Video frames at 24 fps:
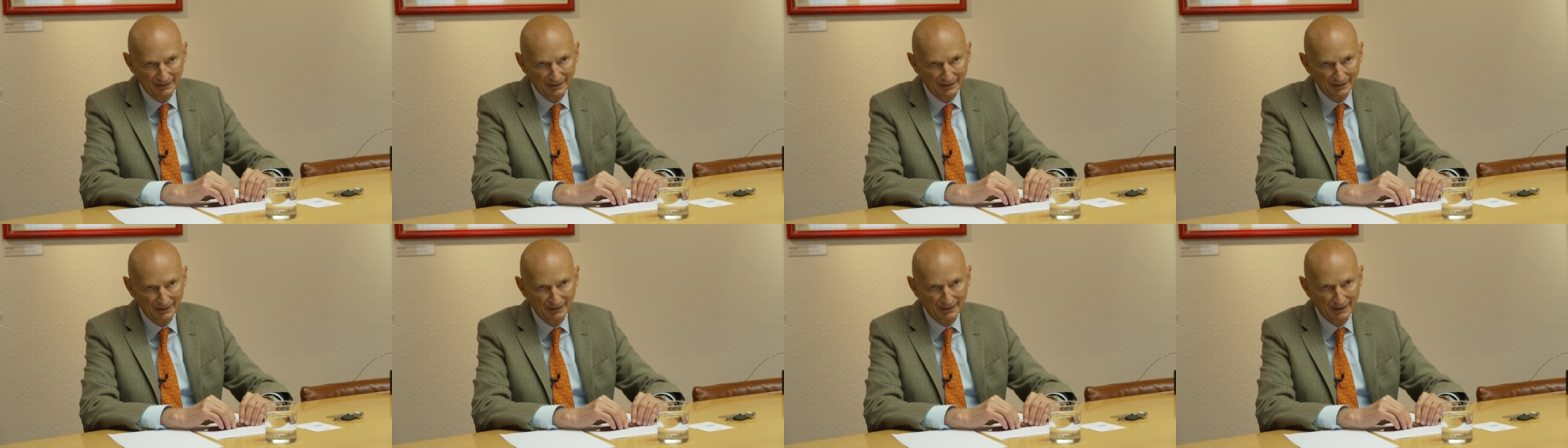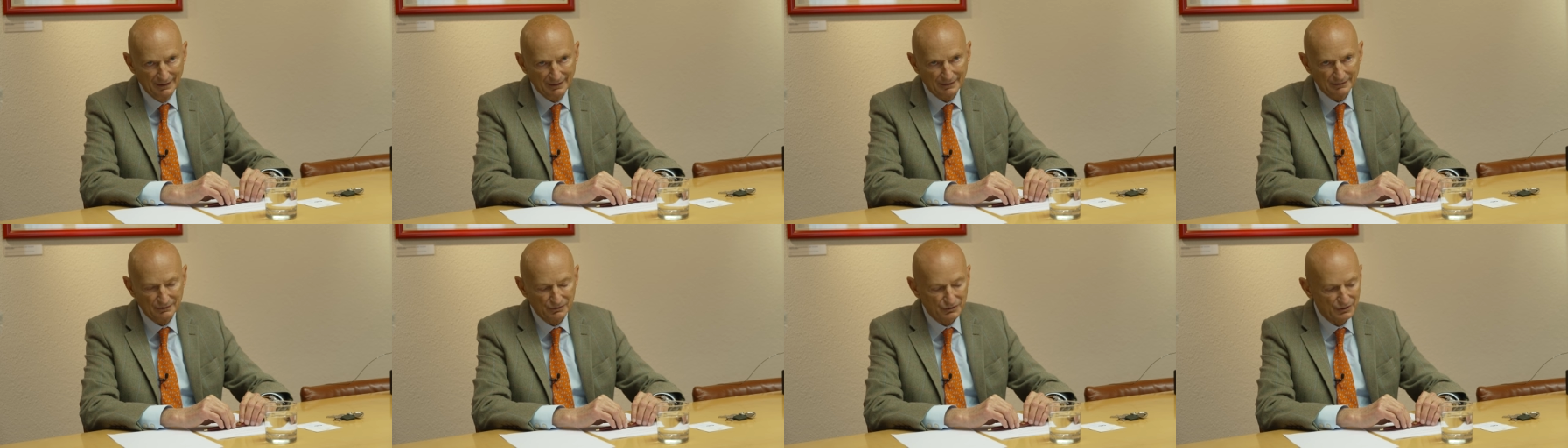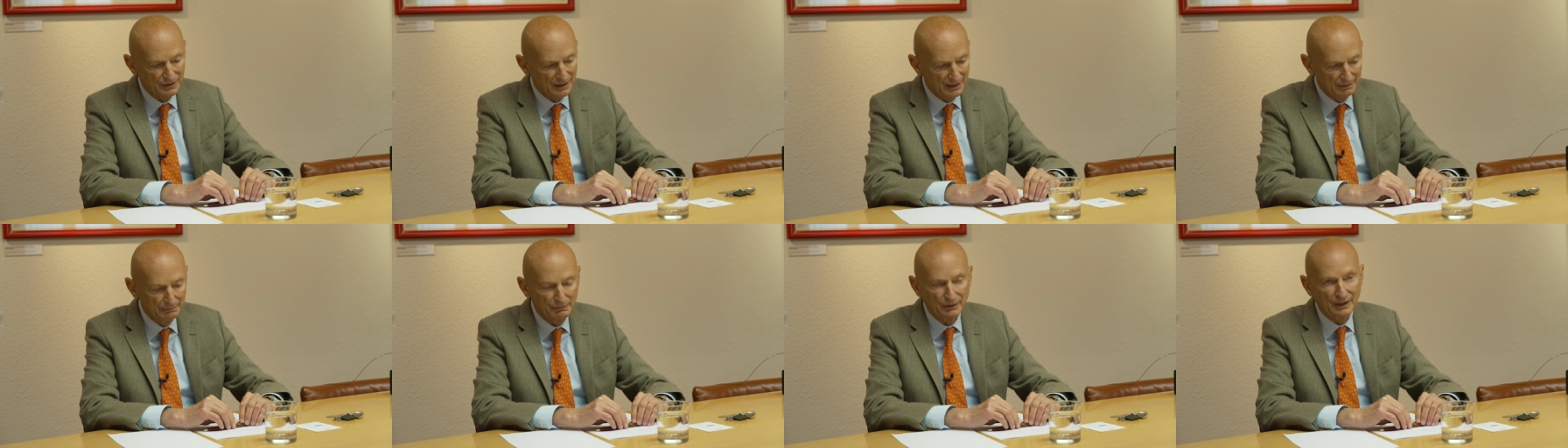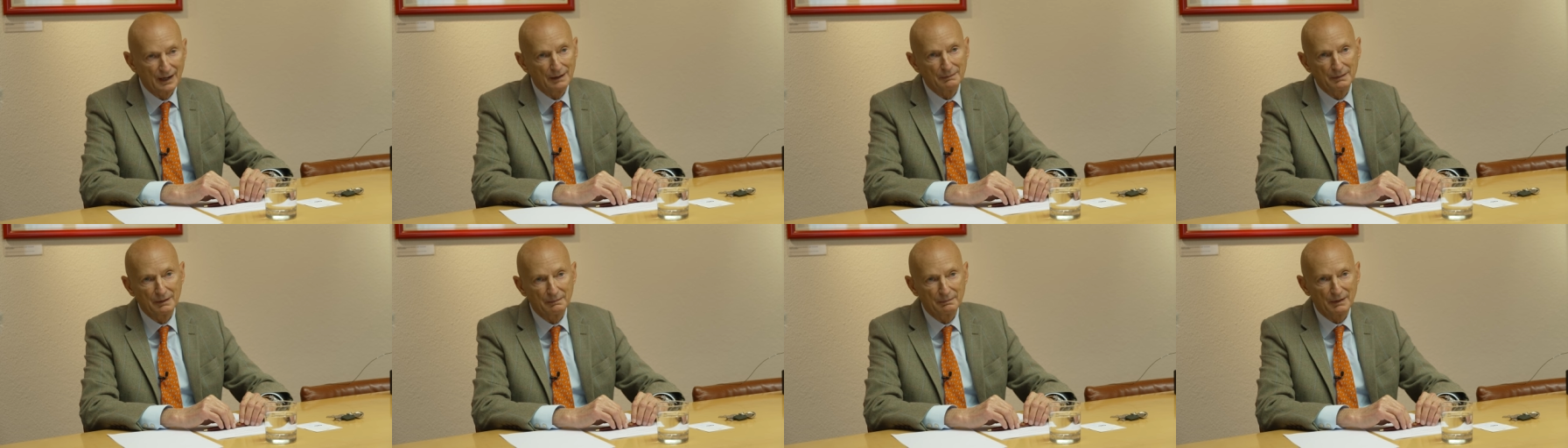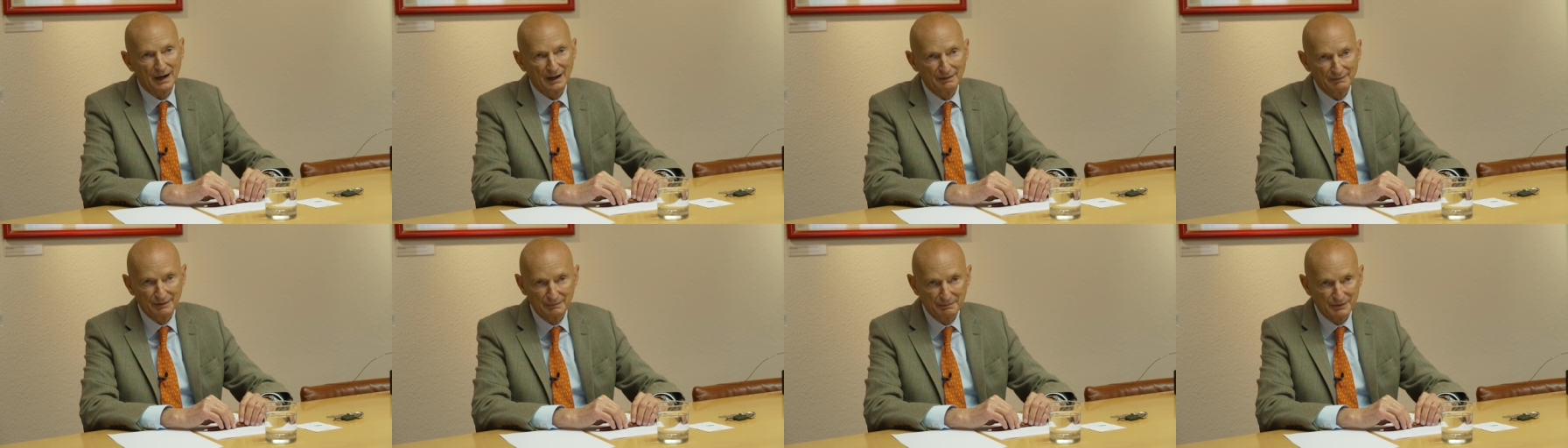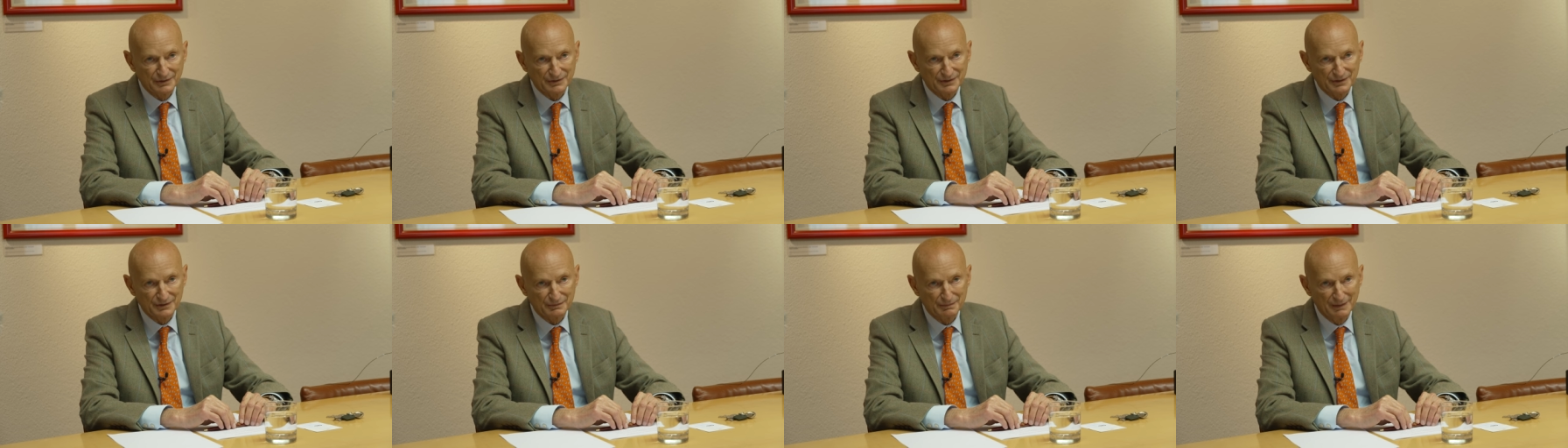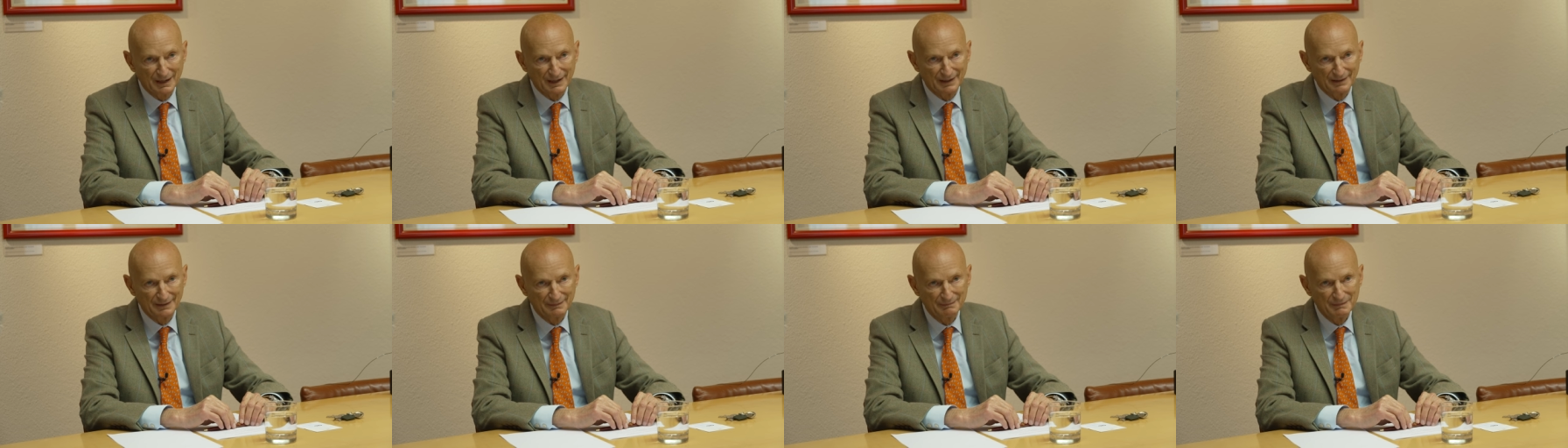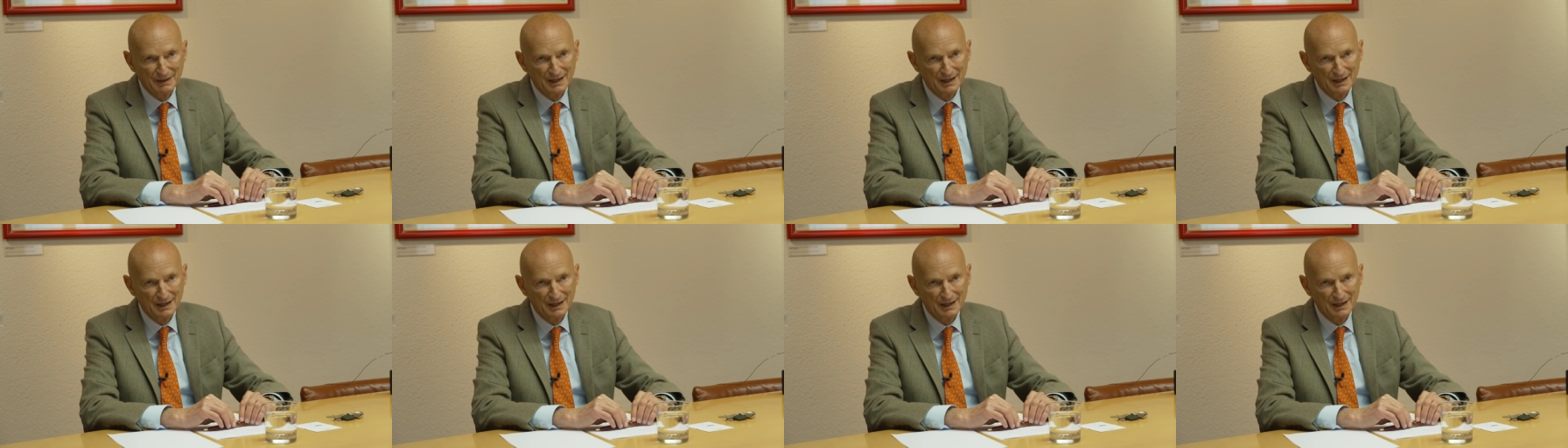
in Liechtenstein, but I'm a private businessman.